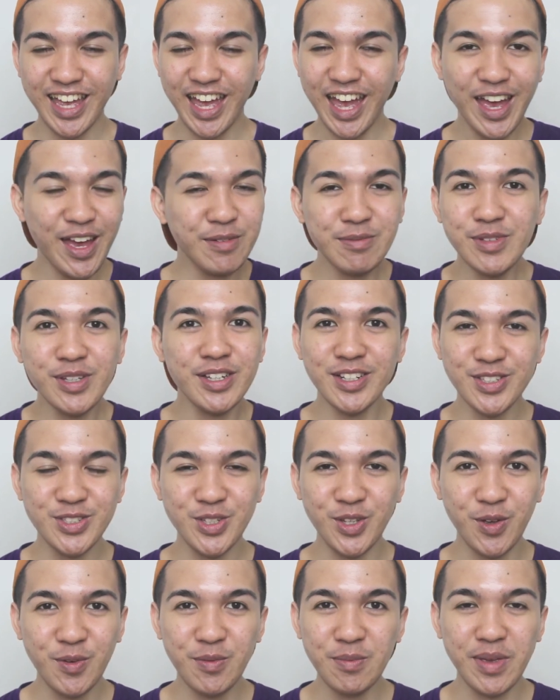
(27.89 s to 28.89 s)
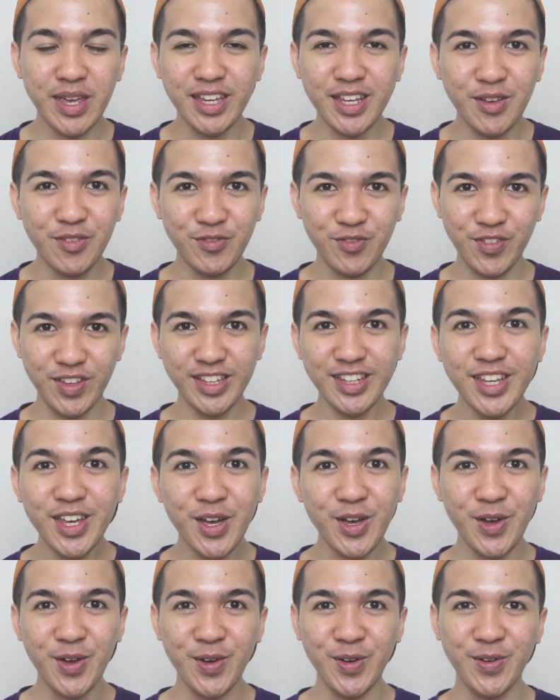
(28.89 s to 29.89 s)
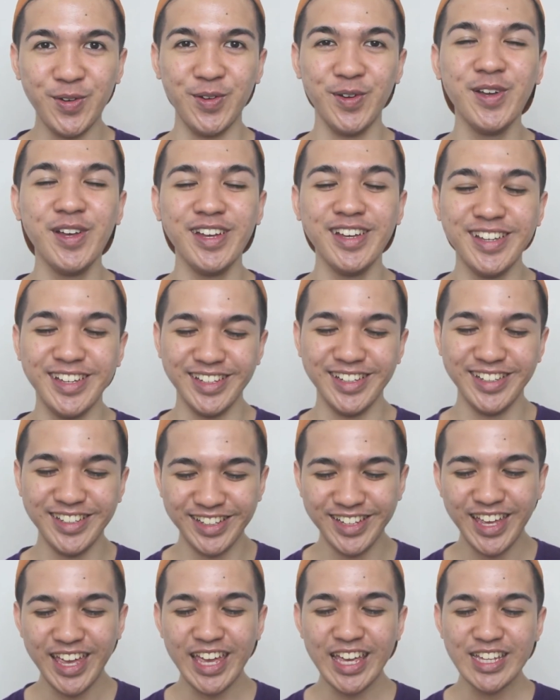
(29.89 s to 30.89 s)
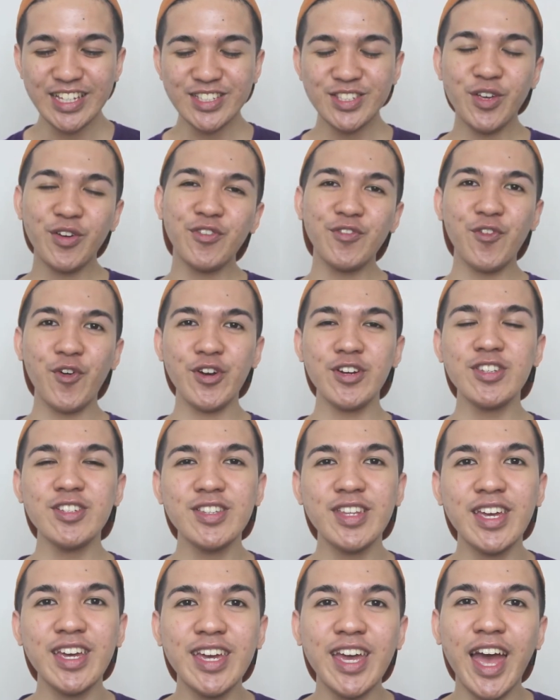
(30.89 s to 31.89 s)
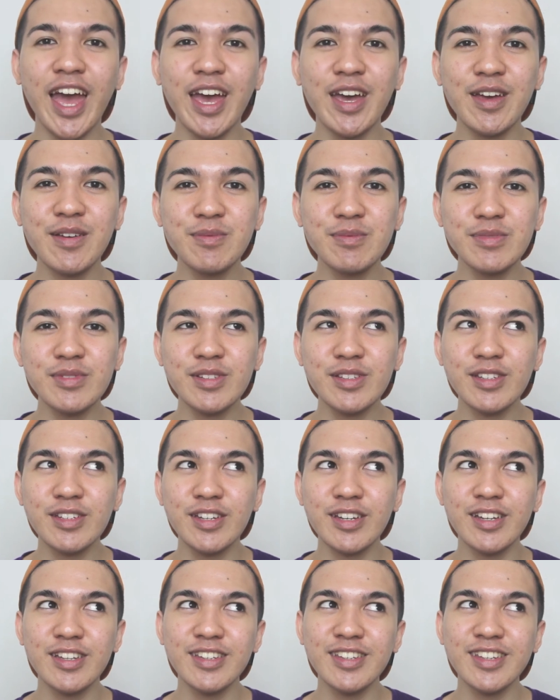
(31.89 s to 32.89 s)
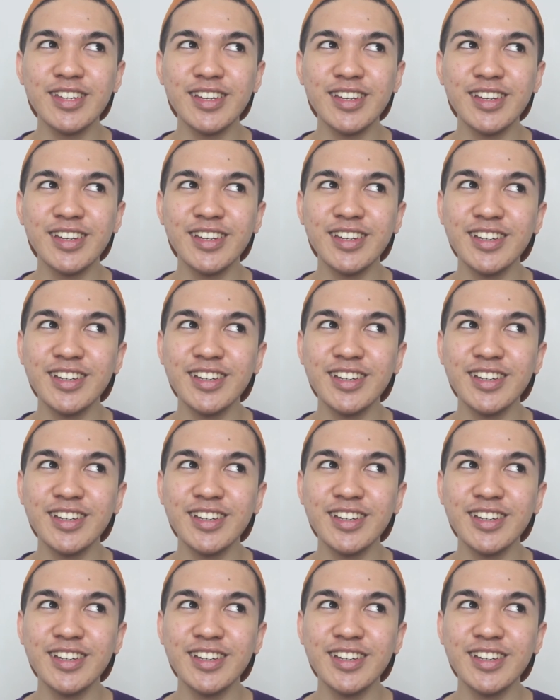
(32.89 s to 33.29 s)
I'm gonna do a makeup video. So for today, I'm gonna